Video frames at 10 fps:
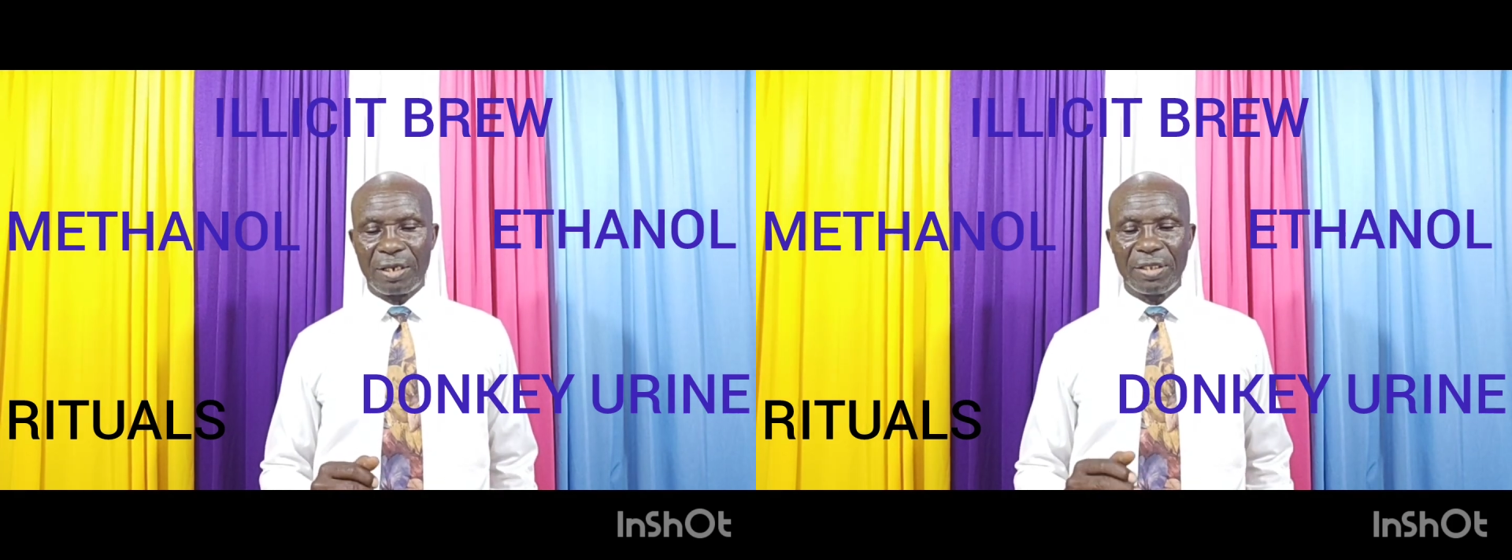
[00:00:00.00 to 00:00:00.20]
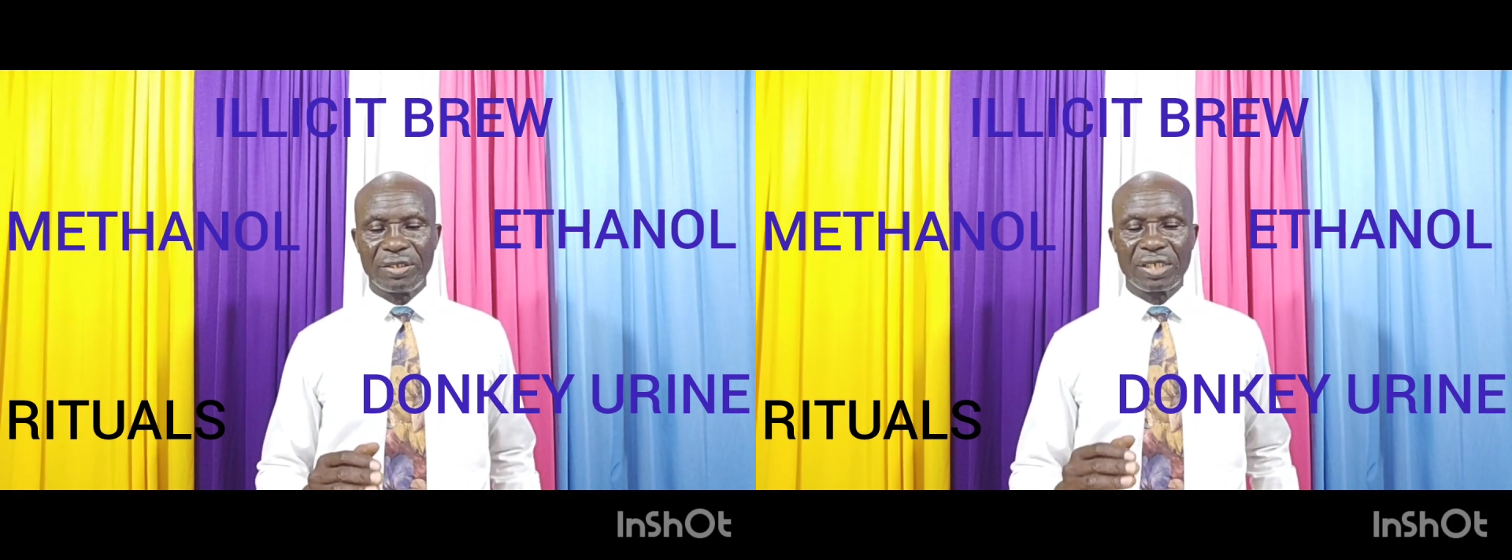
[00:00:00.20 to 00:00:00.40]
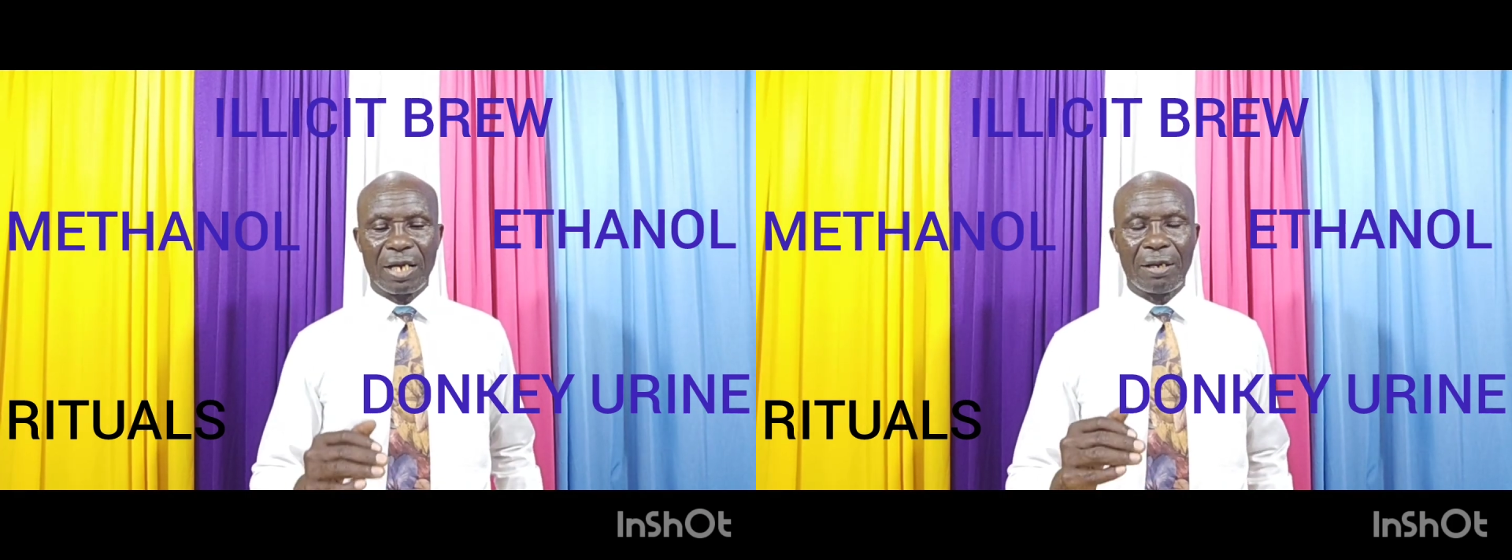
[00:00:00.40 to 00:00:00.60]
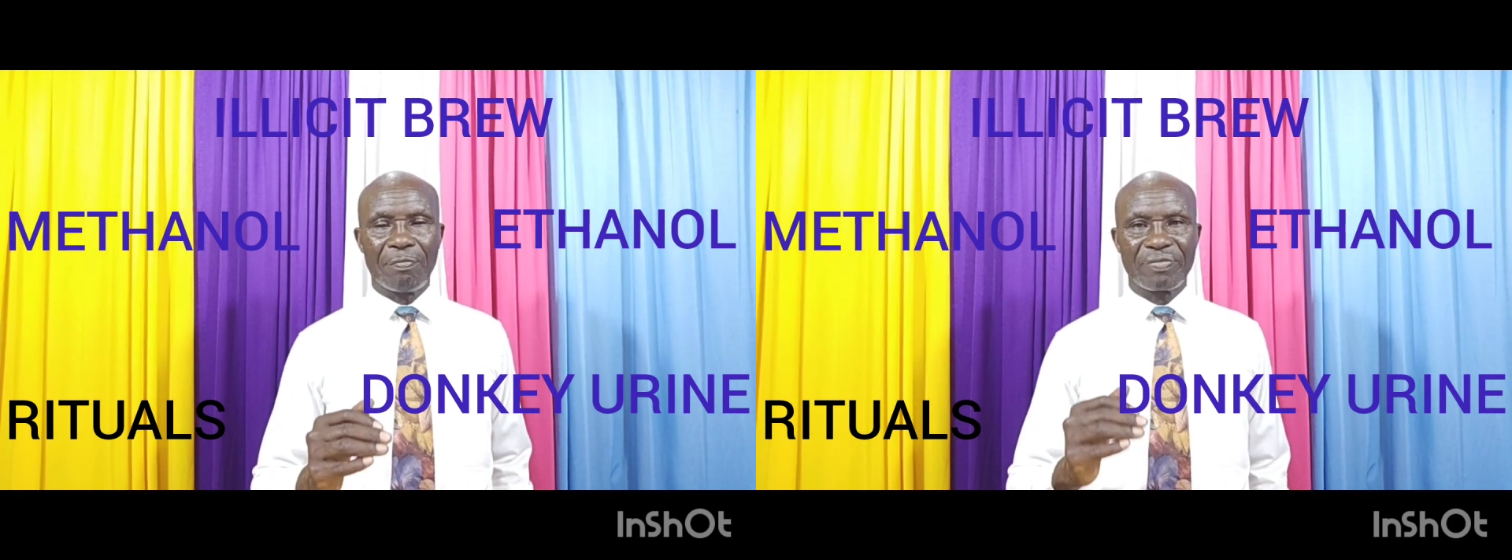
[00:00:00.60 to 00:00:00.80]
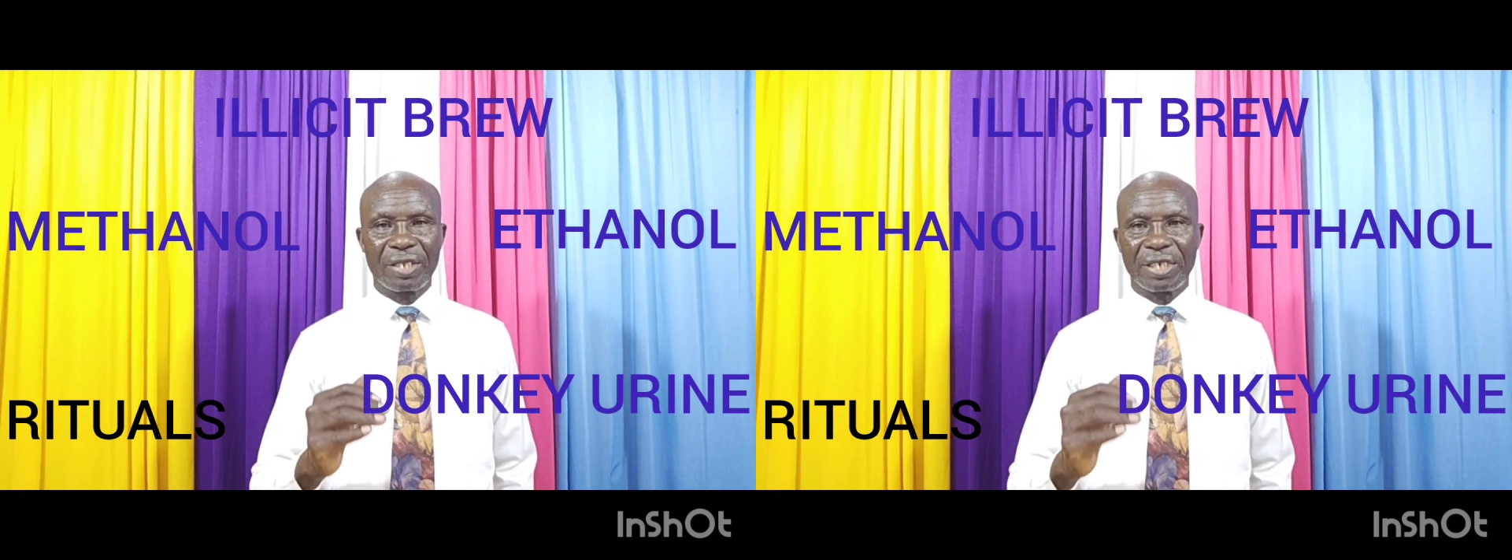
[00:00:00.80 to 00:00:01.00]
These are
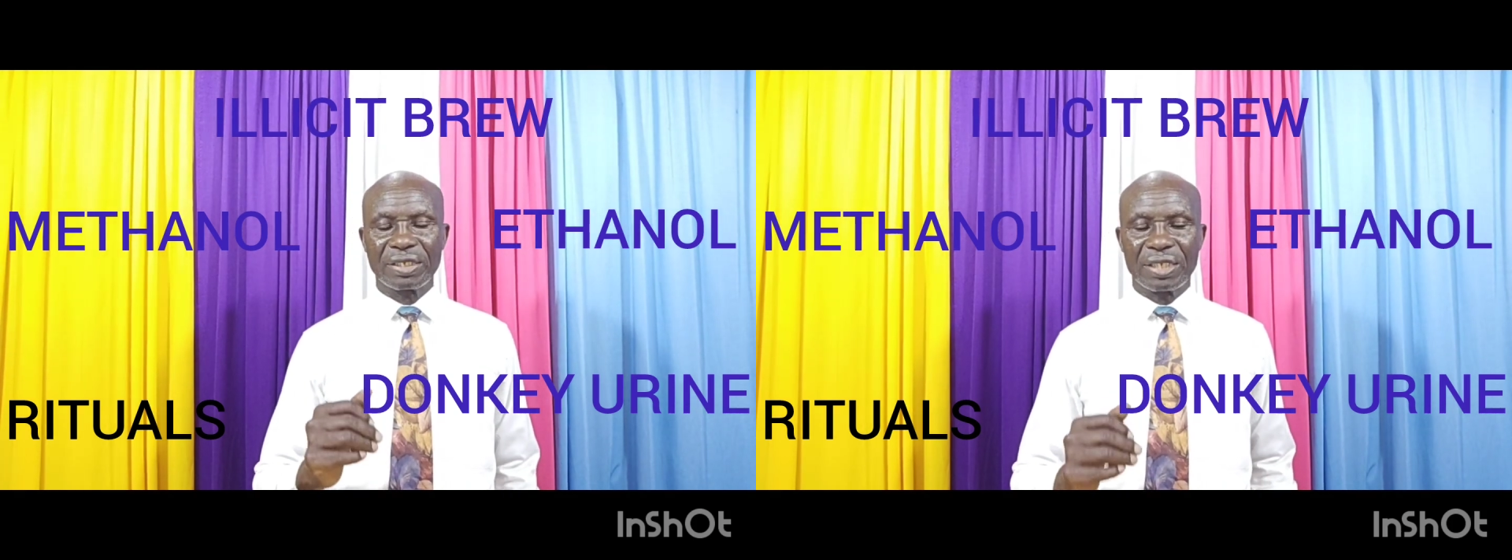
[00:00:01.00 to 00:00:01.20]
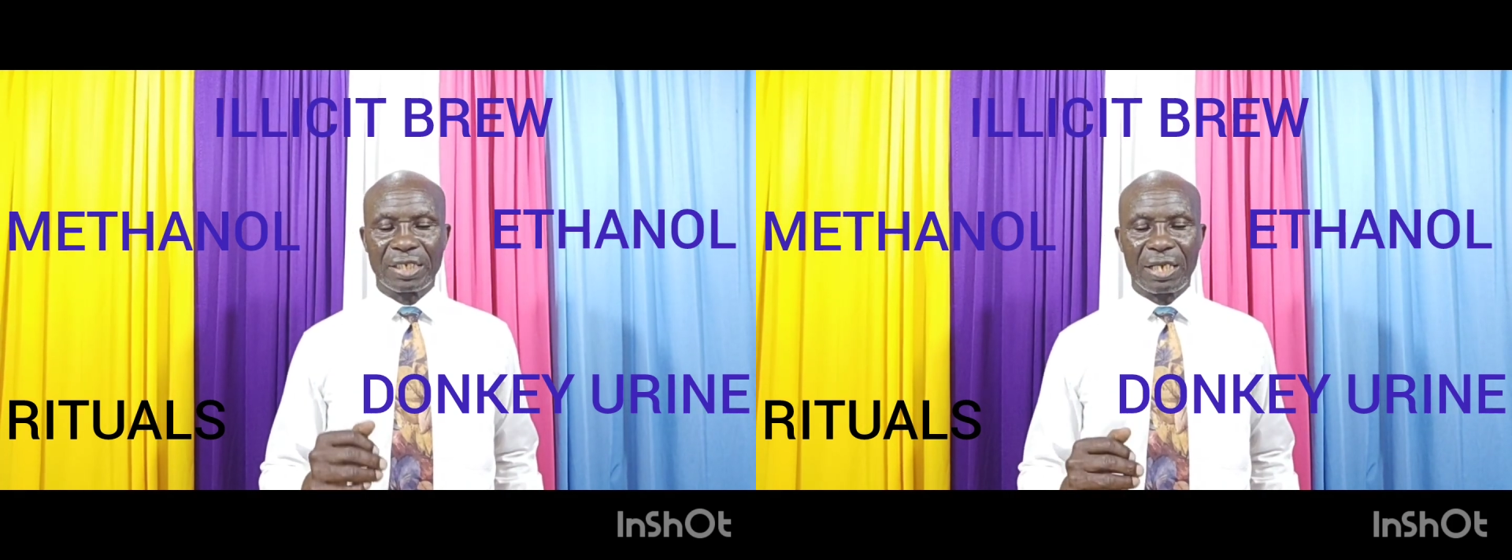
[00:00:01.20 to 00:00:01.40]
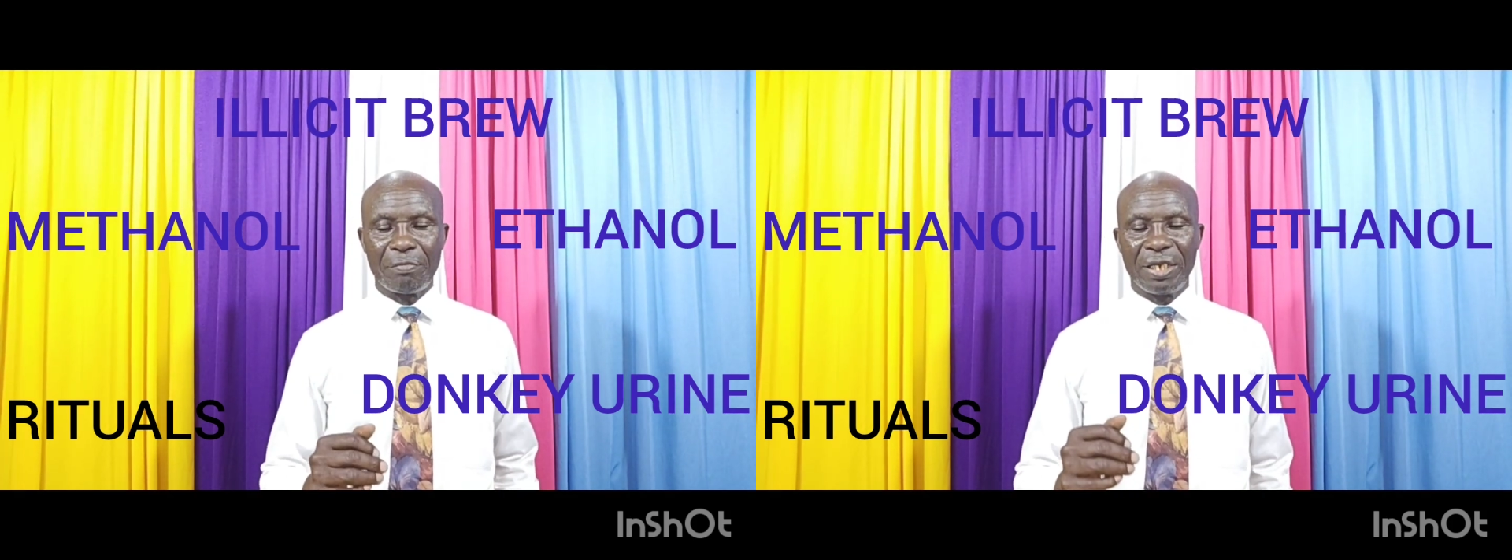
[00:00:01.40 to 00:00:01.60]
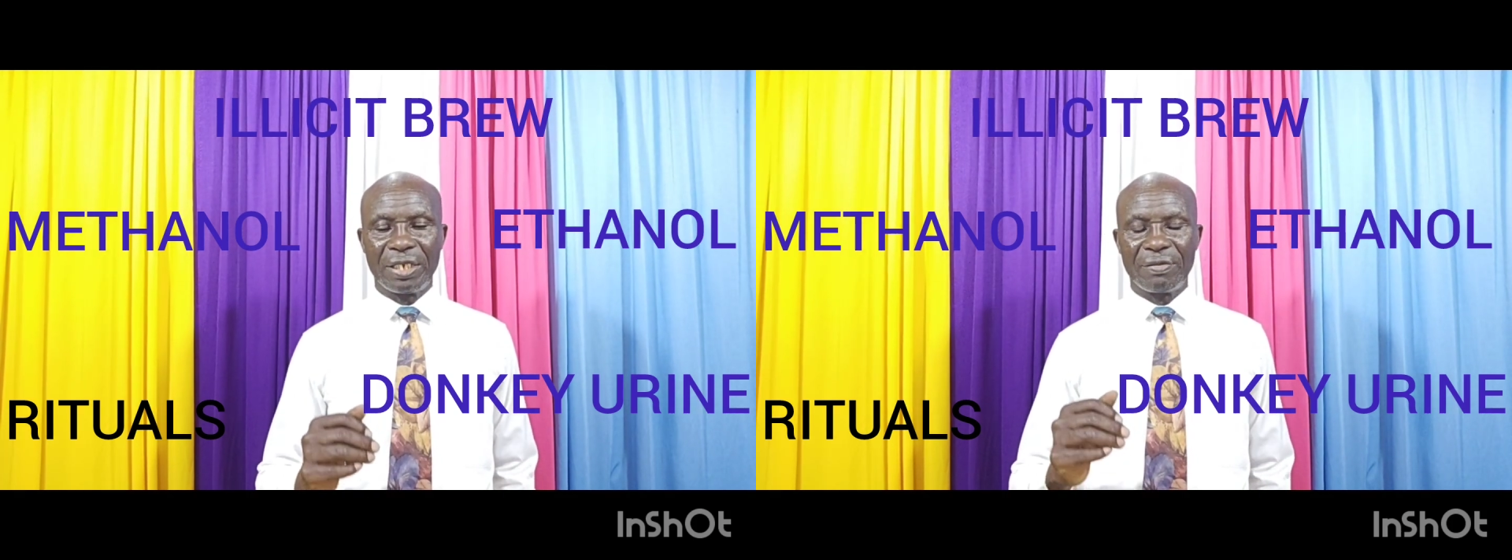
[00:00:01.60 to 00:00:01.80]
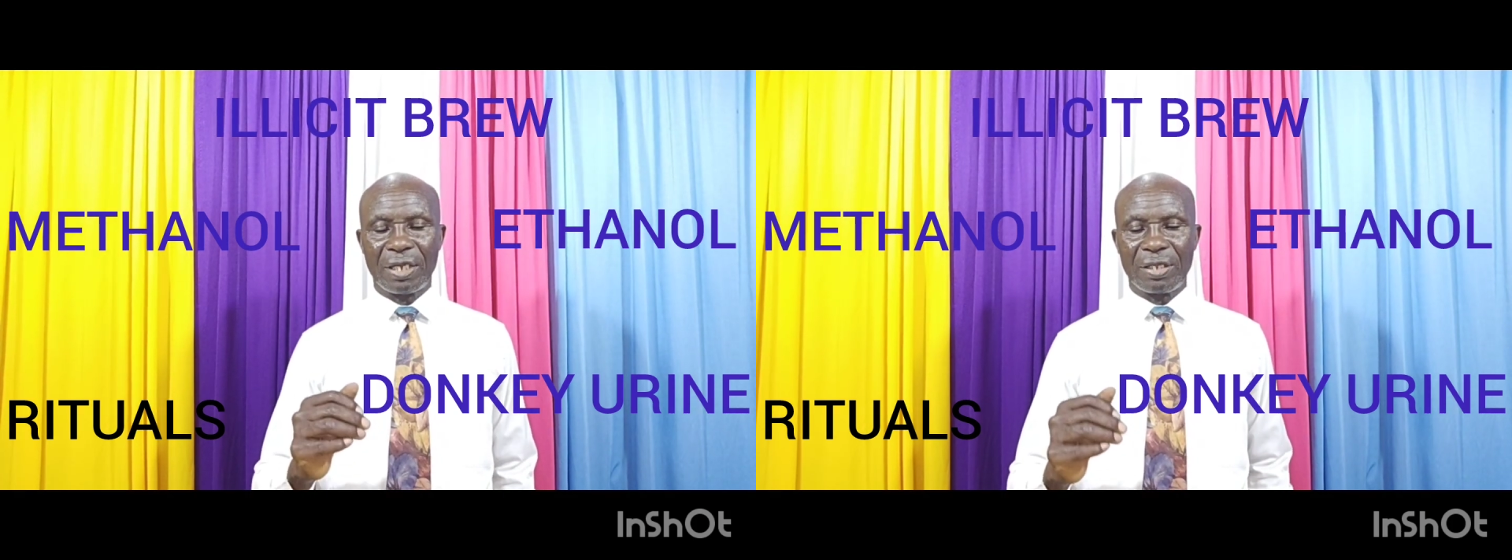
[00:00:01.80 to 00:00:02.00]
drinks that are made,